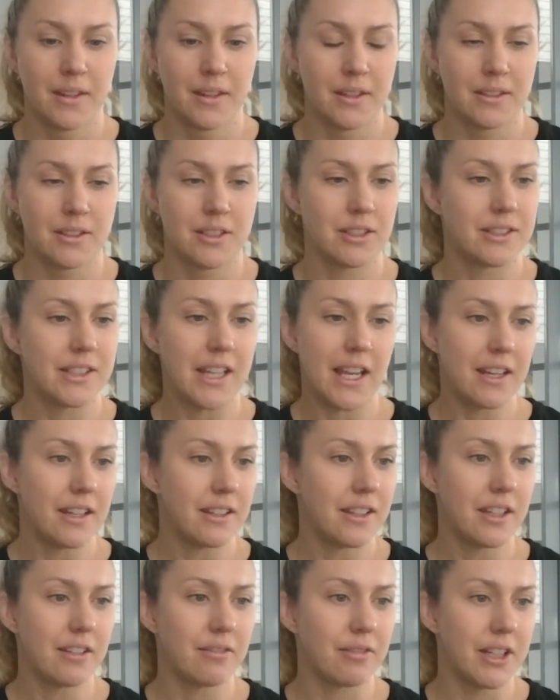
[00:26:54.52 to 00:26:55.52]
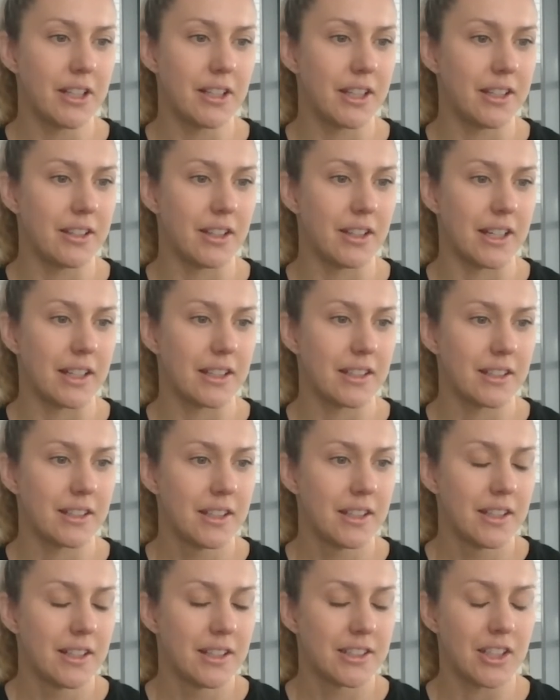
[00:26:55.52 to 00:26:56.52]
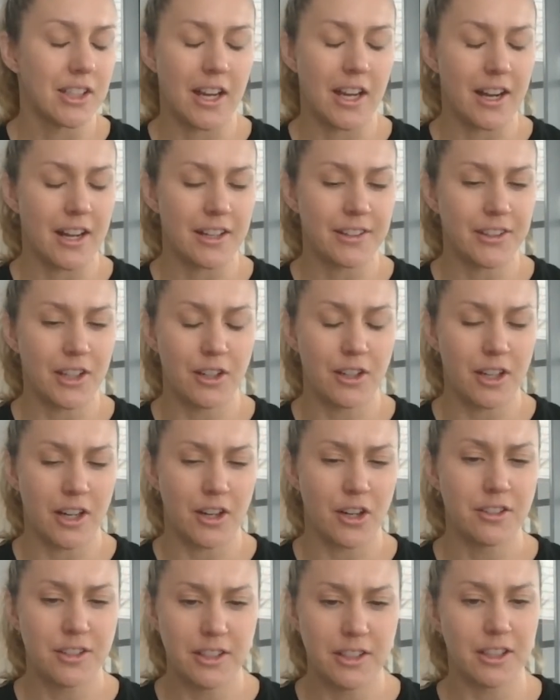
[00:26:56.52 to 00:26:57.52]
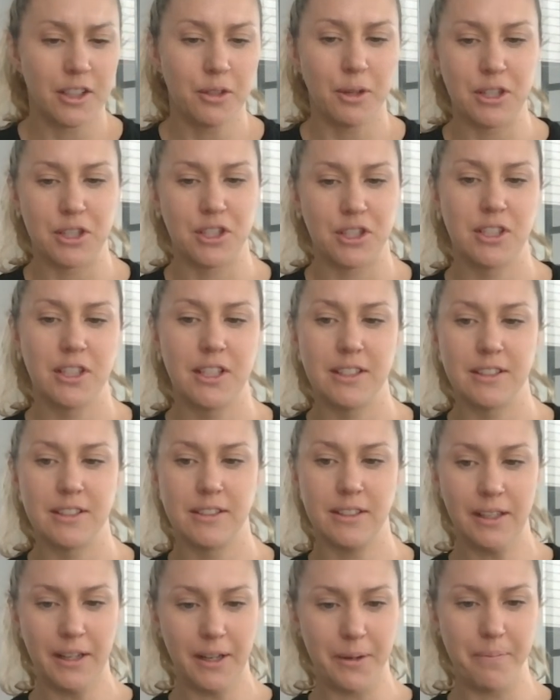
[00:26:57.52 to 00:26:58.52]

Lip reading: just anything really. Like, so I don't think the question is